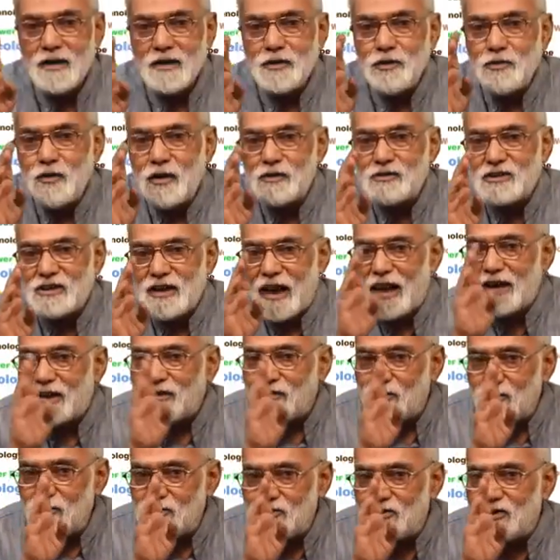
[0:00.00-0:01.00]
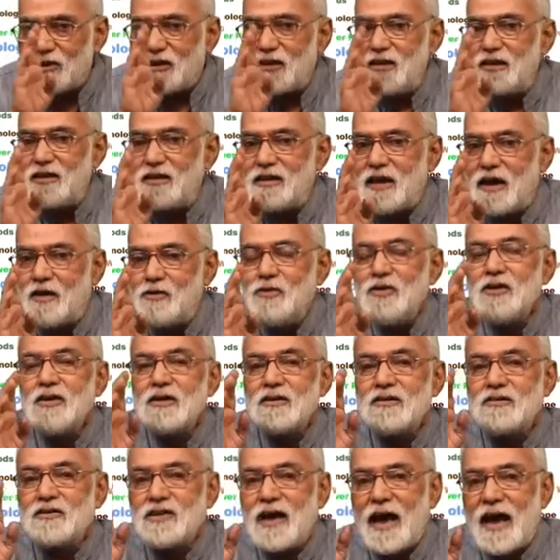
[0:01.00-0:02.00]
You are psychologically now
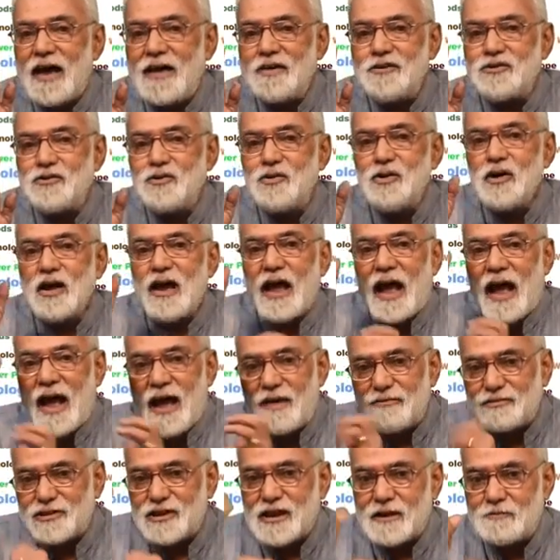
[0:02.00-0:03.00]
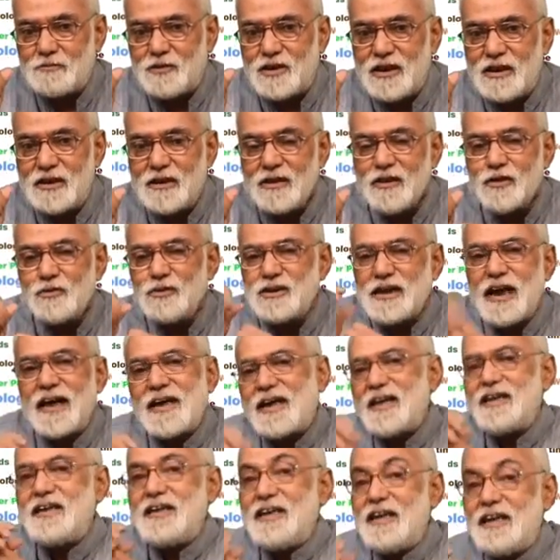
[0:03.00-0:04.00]
trying to have something which
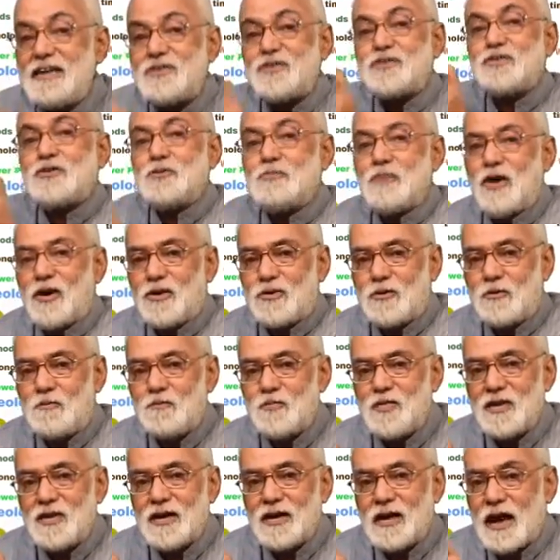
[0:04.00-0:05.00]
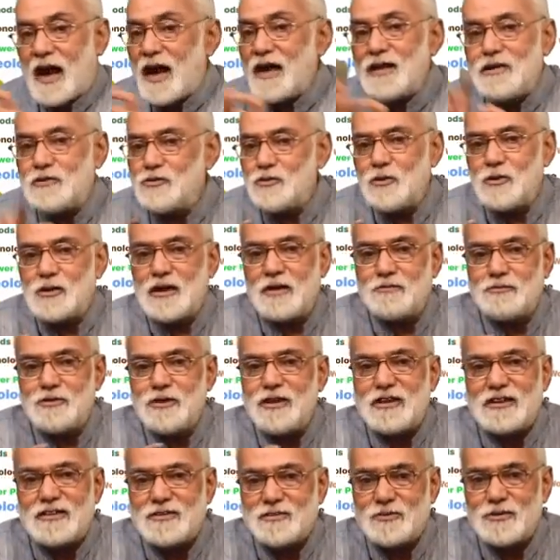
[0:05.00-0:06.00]
I can eat tomorrow. I don't have to
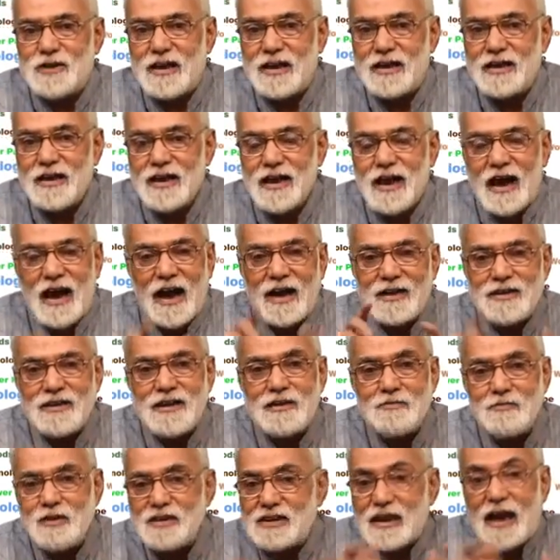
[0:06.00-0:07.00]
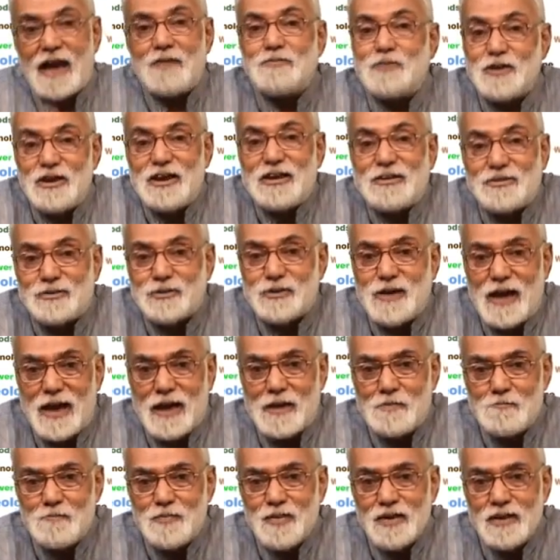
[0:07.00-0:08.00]
eat today. Hunting means I have to eat
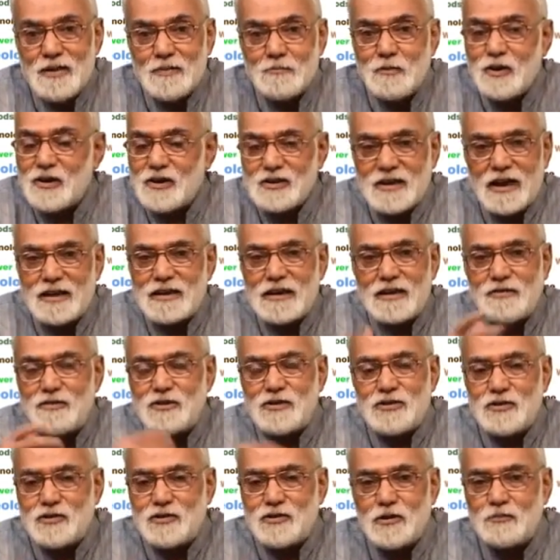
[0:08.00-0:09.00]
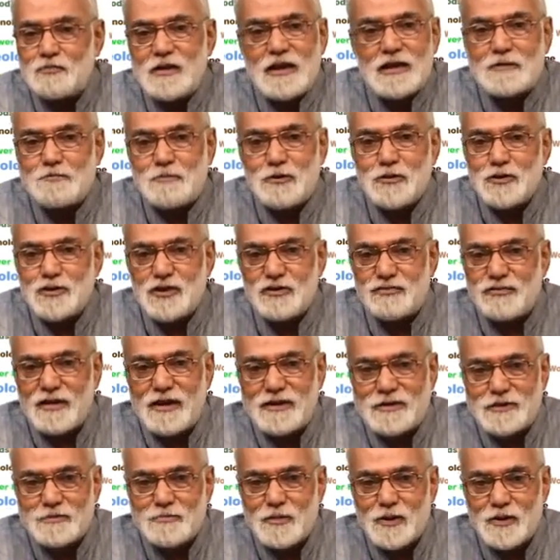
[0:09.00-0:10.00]
today, because otherwise it will get
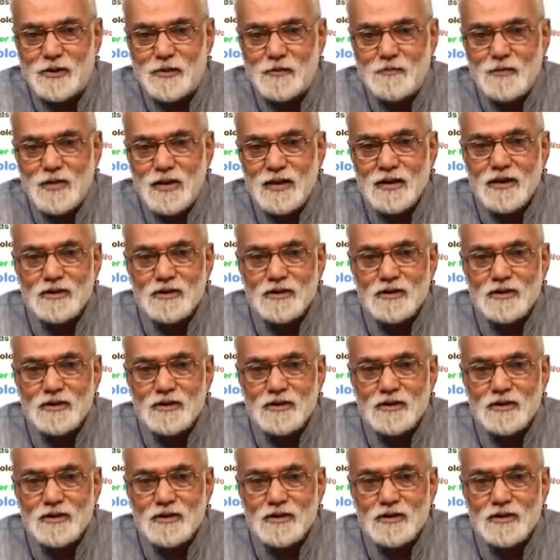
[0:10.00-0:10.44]
putrefied tomorrow.